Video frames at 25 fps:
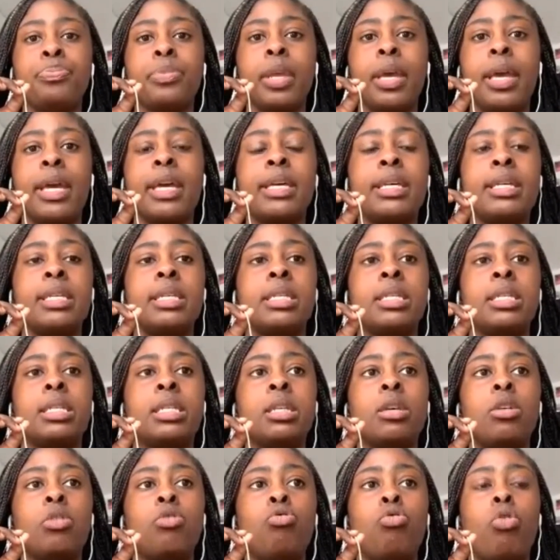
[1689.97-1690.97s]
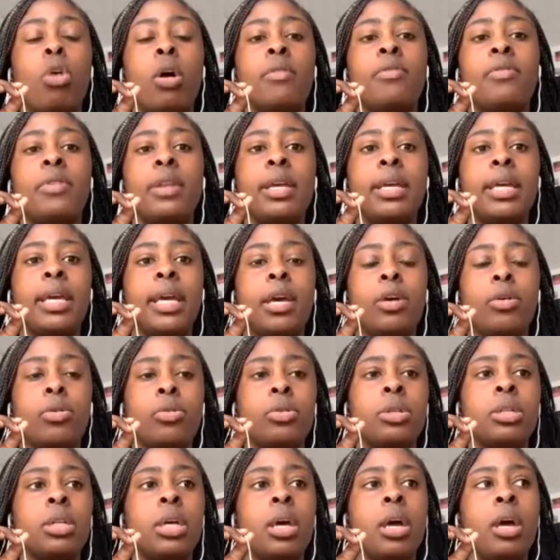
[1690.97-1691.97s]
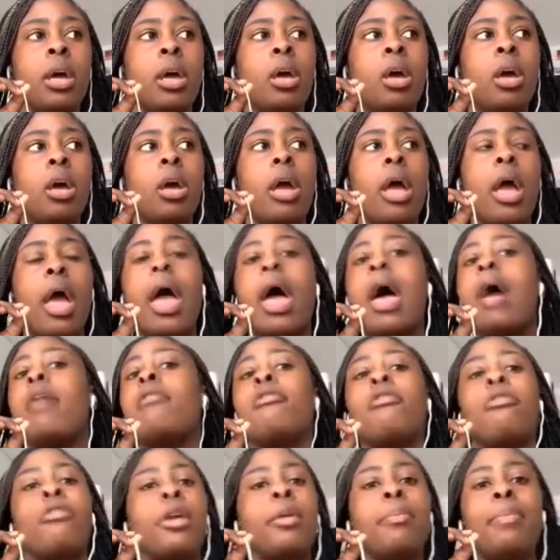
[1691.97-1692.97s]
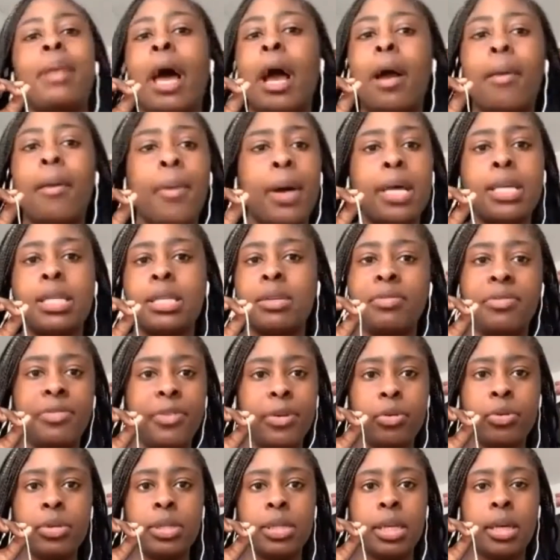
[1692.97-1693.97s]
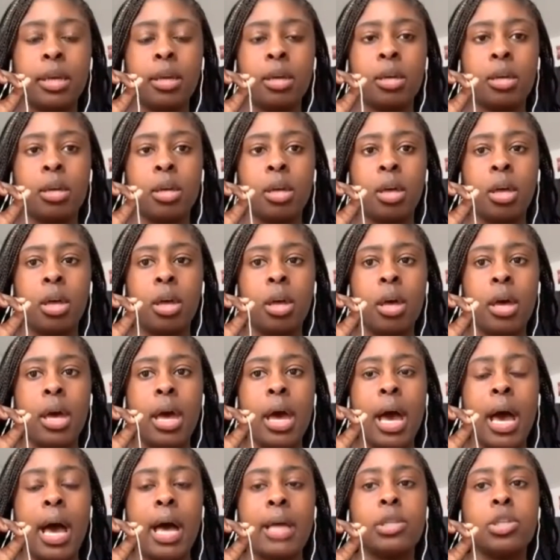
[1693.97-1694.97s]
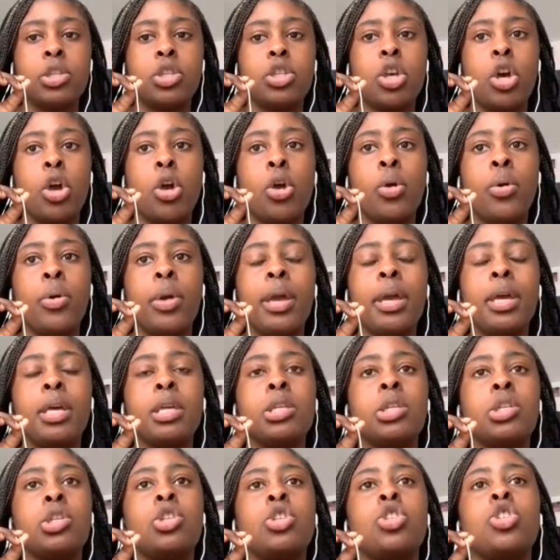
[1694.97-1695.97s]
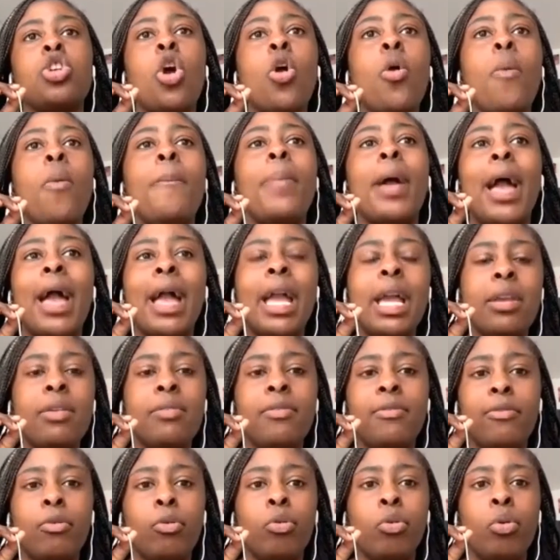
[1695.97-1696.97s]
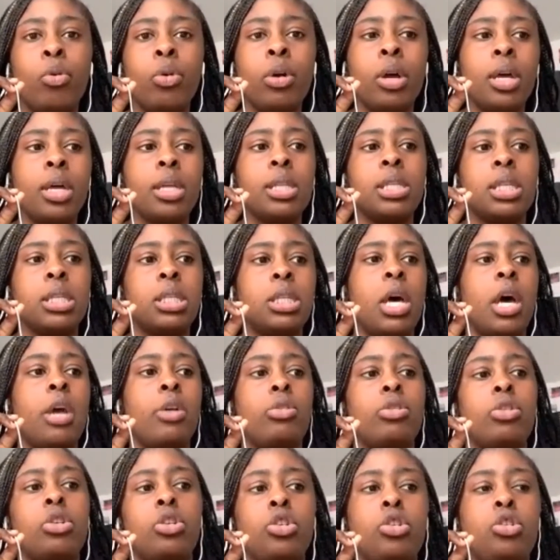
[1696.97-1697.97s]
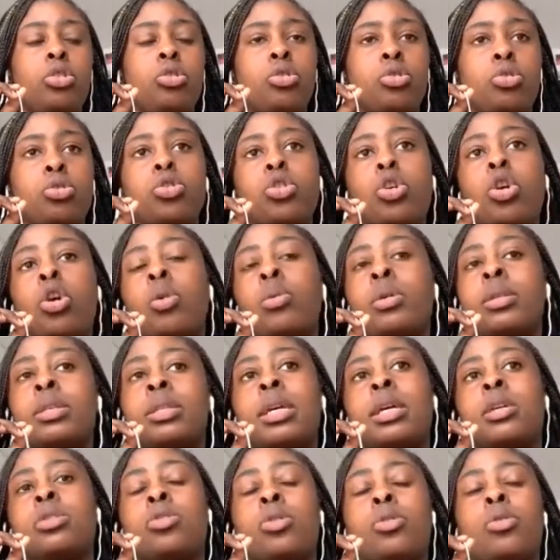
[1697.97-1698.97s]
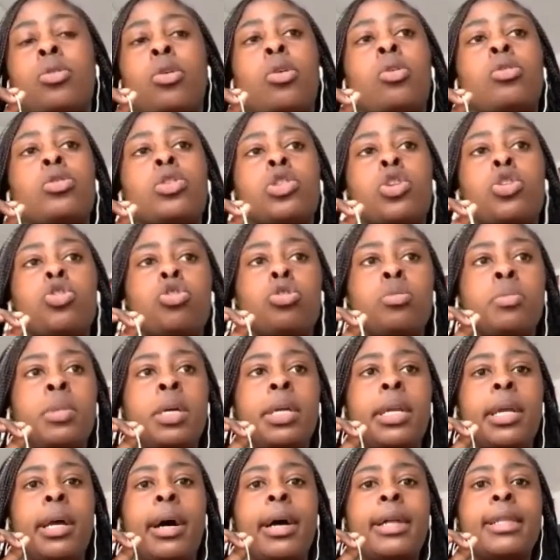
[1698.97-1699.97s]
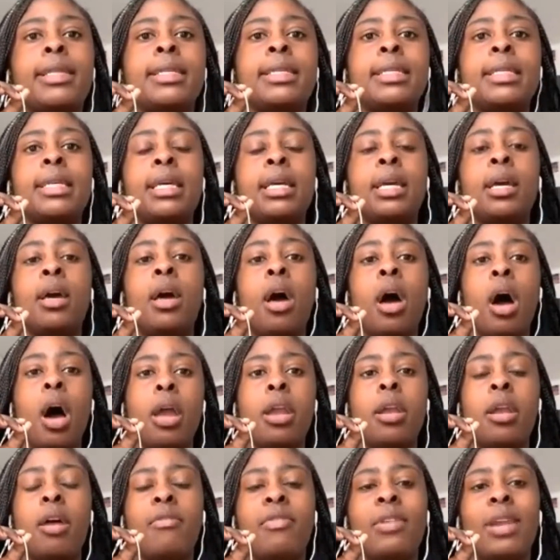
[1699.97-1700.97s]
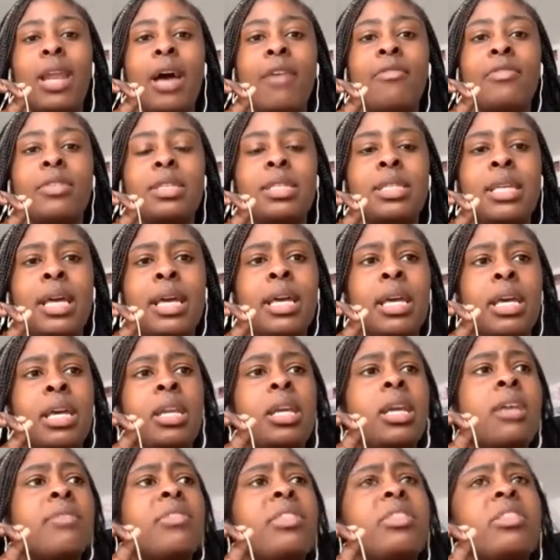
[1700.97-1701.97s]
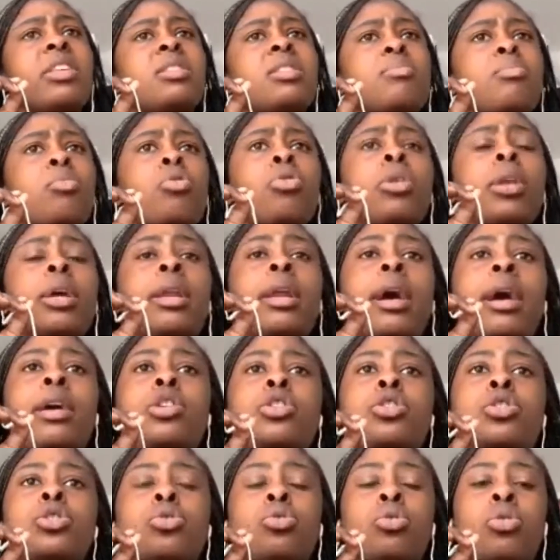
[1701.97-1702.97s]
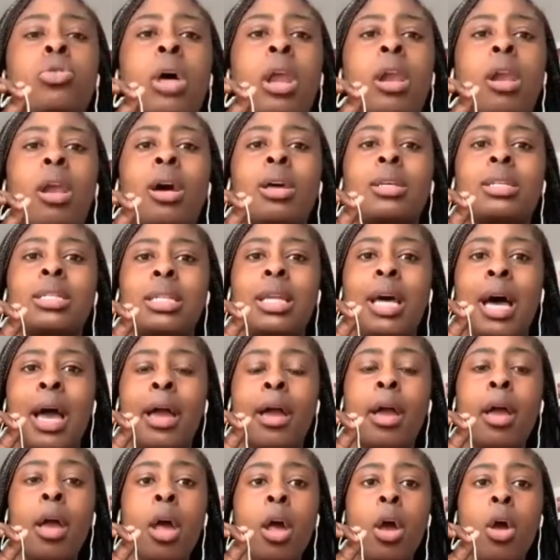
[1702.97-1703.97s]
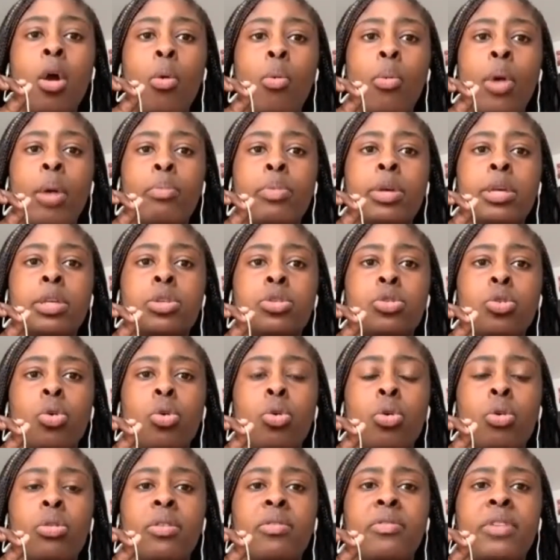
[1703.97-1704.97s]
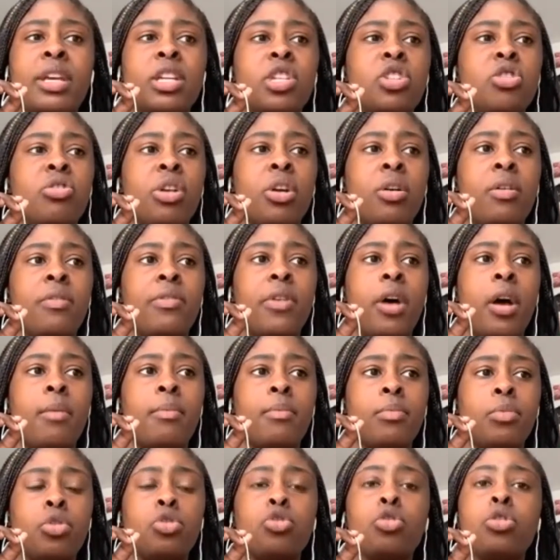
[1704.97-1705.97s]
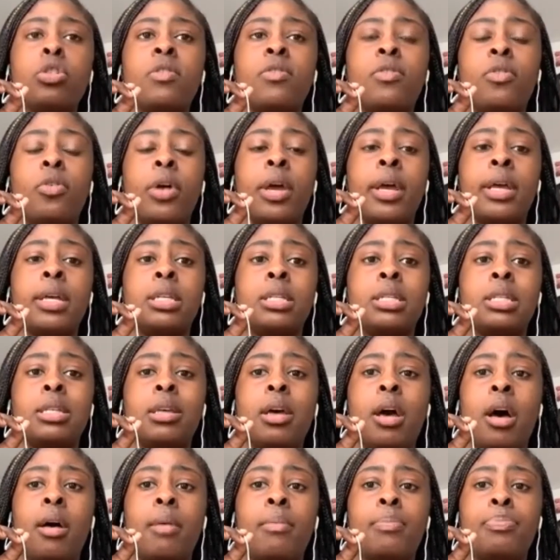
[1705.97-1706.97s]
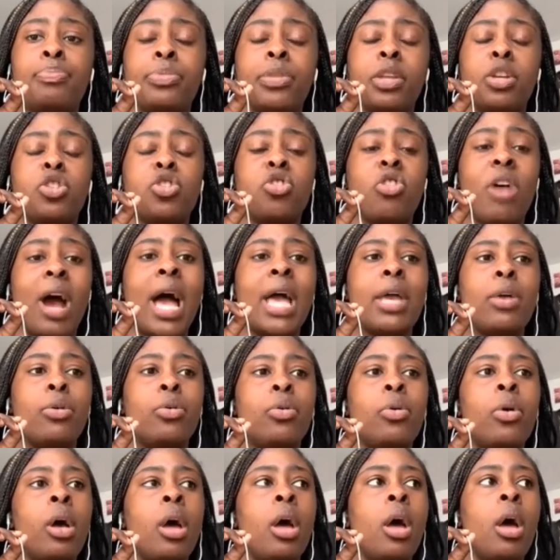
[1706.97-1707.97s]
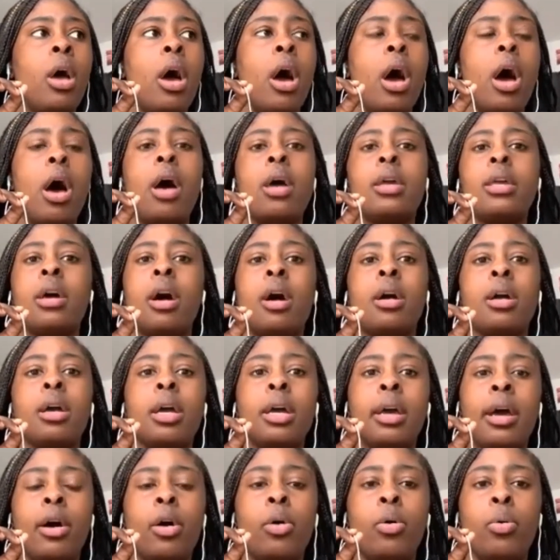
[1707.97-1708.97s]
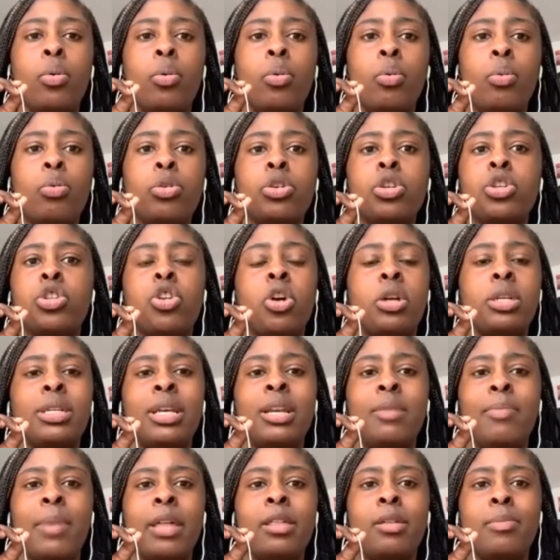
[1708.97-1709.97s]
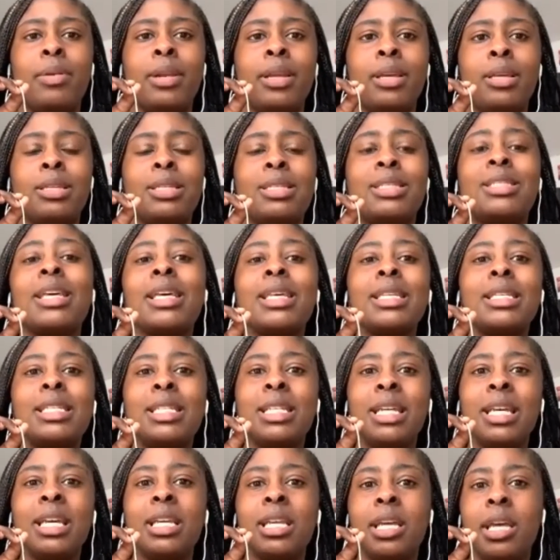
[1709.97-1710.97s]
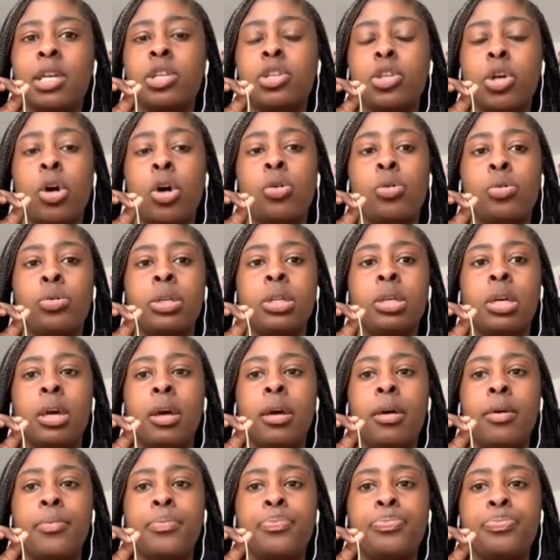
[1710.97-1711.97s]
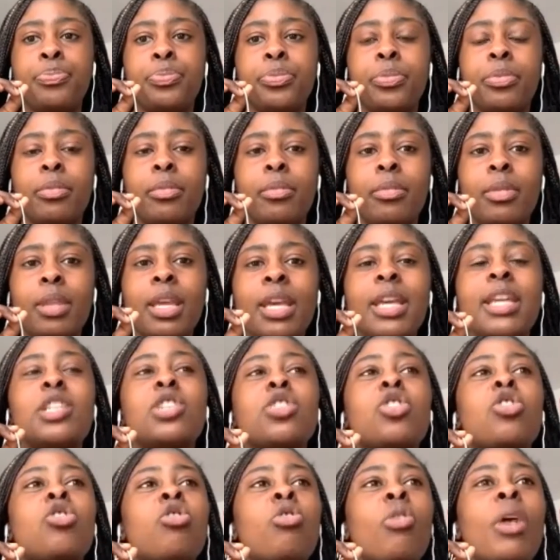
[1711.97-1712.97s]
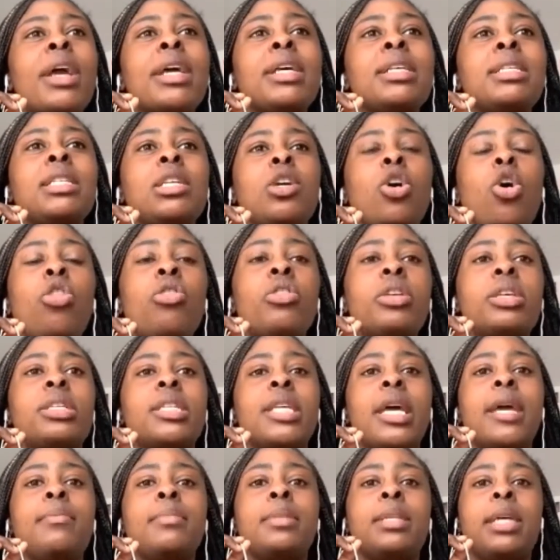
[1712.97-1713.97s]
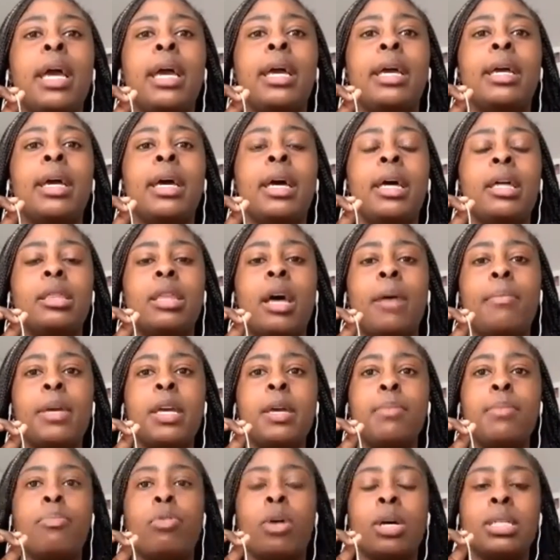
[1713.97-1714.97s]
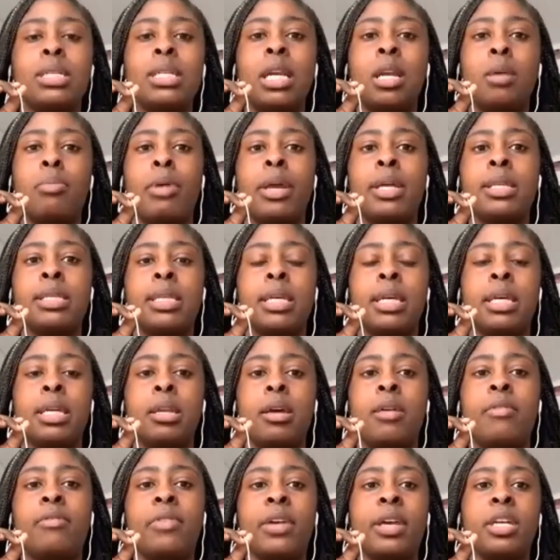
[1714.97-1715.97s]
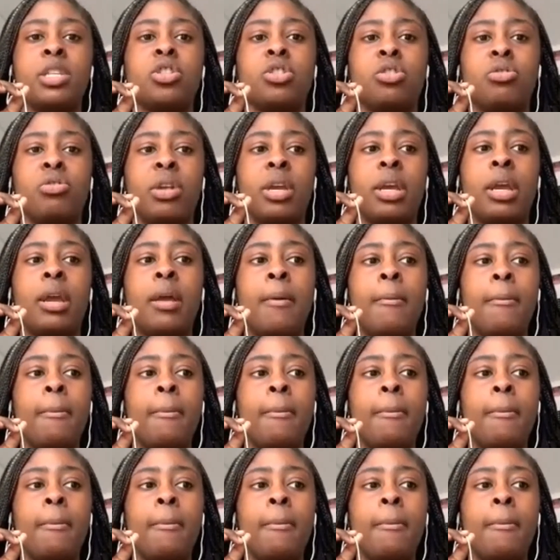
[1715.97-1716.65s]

is wrongfully killed, every Black person feels it. And so it's so painful to turn on the news or to go on TikTok or go on social media and see another life is taken. Even this morning, I just saw that last night when we saw the victory of George Floyd's trial, a young girl was shot dead by the police, 16 years old. It's crazy. On the same day that people are celebrating a victory,